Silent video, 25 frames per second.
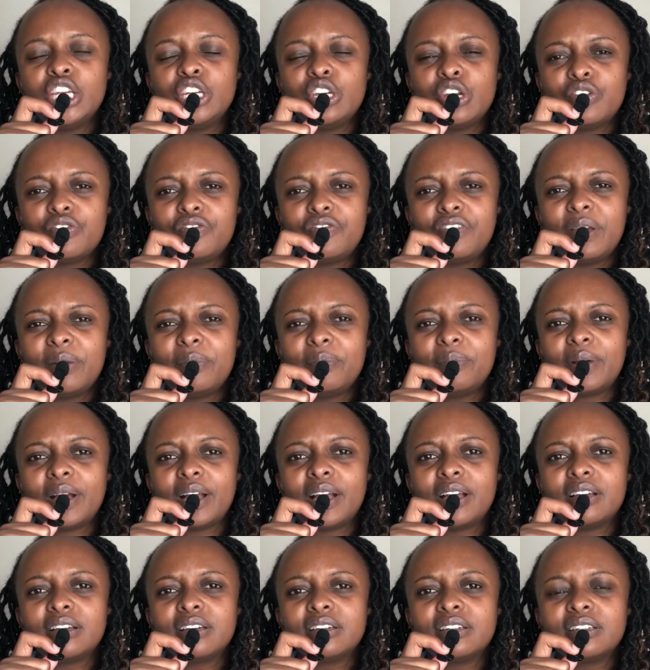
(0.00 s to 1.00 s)

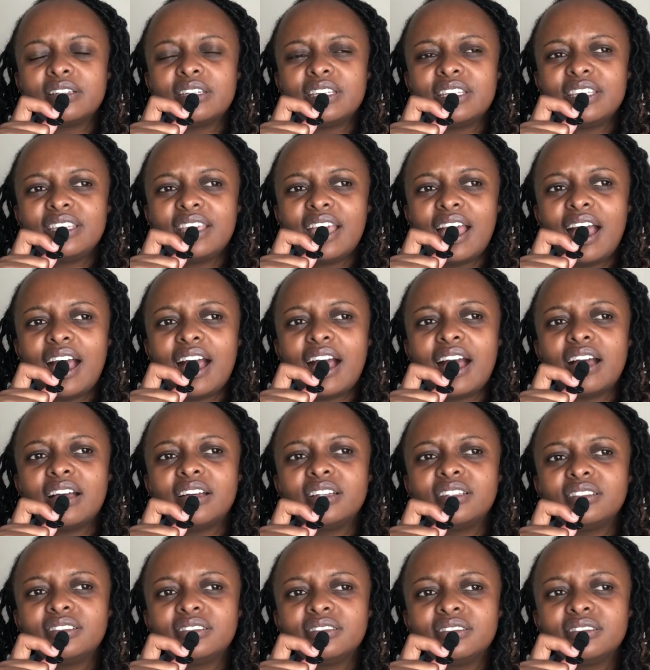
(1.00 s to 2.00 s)
November.
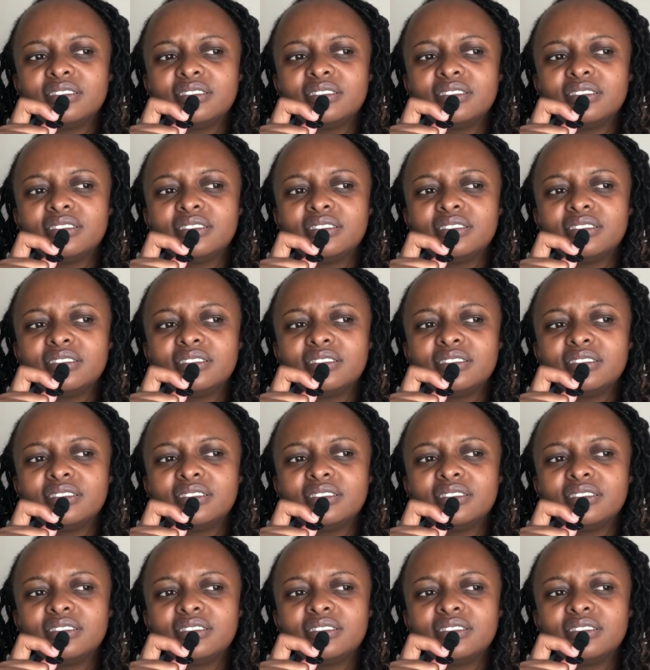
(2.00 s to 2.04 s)
Yeah.